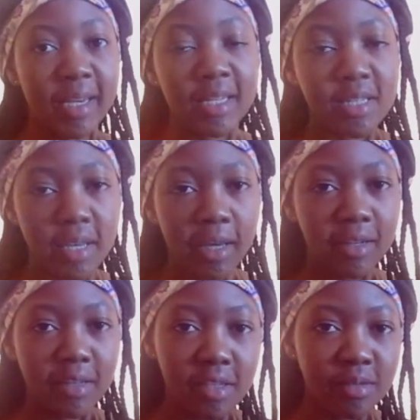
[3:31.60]
I
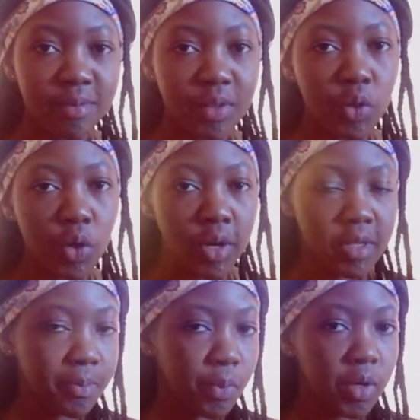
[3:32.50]
said, this video
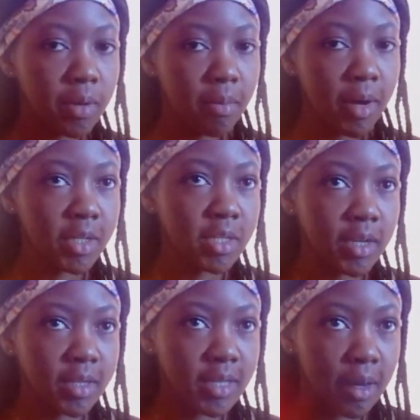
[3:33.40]
is pretty much
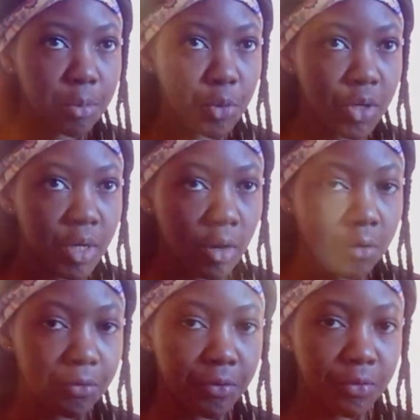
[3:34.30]
a summary
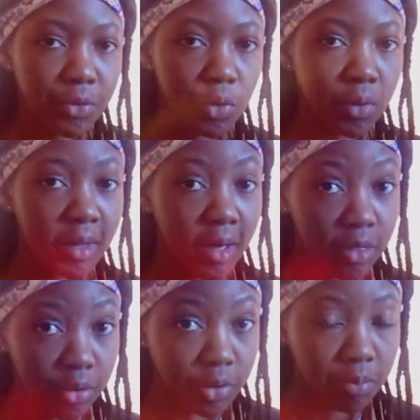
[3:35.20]
of, you know,
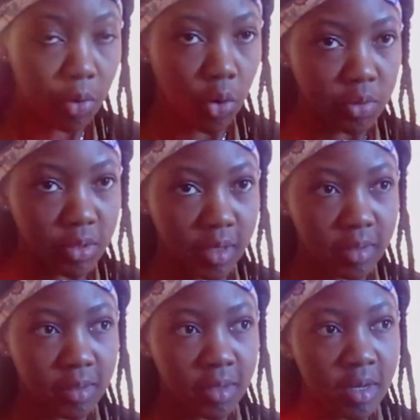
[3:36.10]
that thought
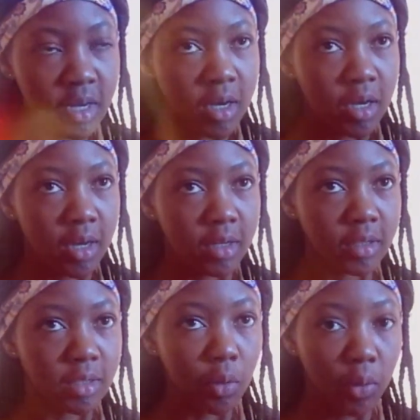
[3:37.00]
process and
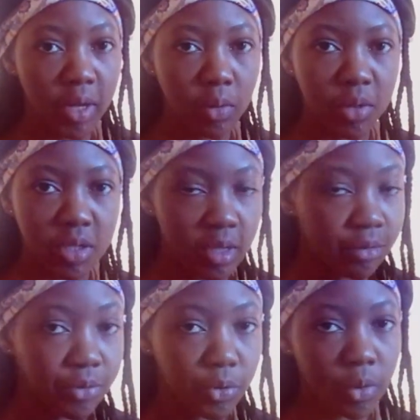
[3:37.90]
the way in which they
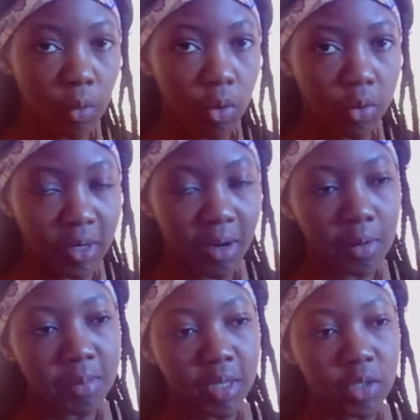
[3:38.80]
view the world. I
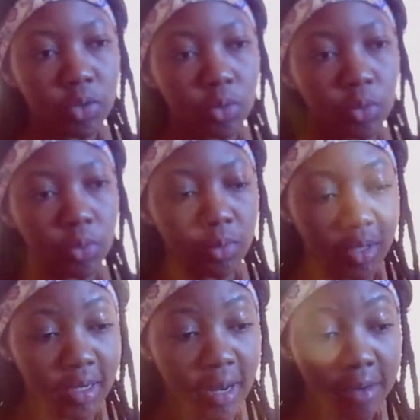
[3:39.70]
hope that you would
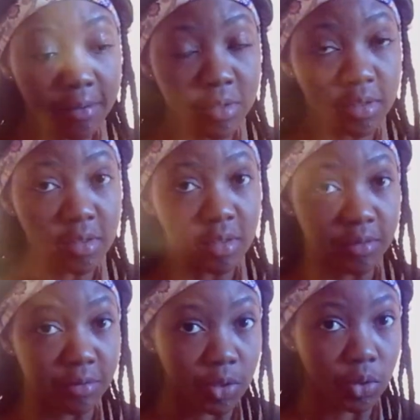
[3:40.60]
love this
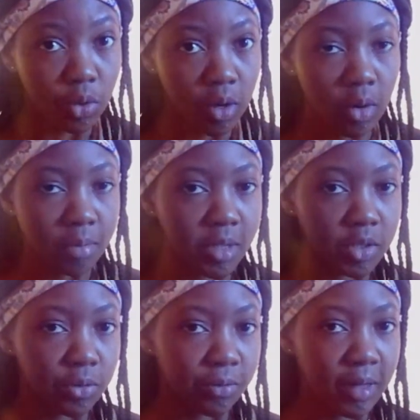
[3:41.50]
video. I hope
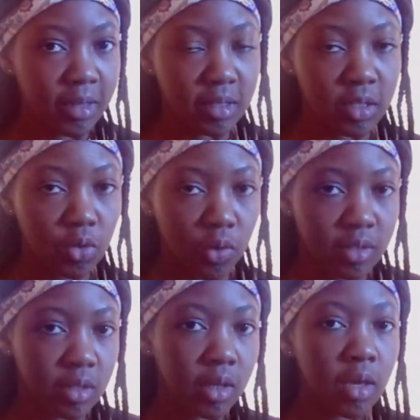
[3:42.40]
that you find this interesting.